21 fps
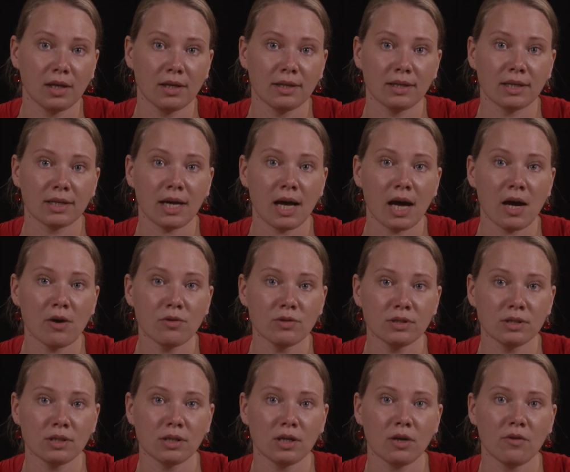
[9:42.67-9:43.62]
the
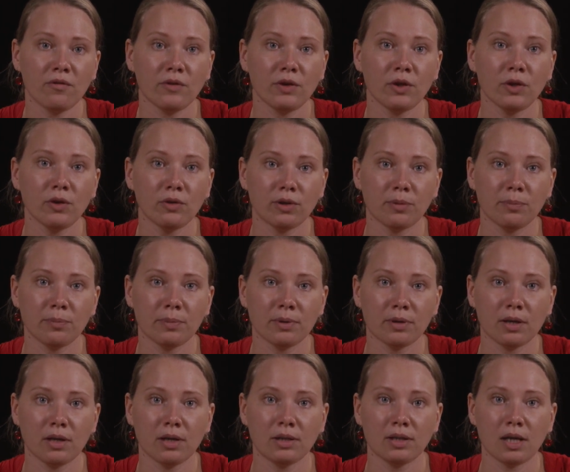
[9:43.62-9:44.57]
Council of Europe
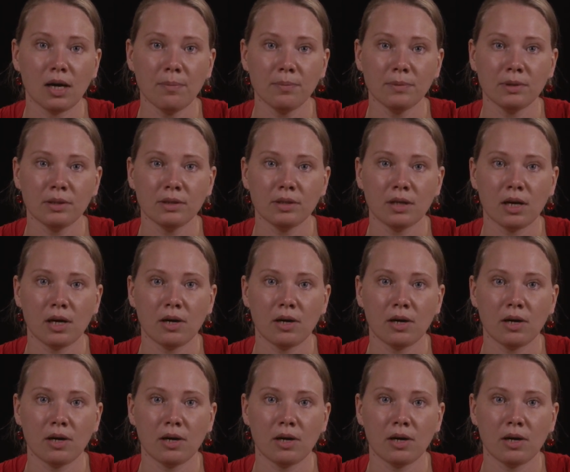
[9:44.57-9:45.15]
adopted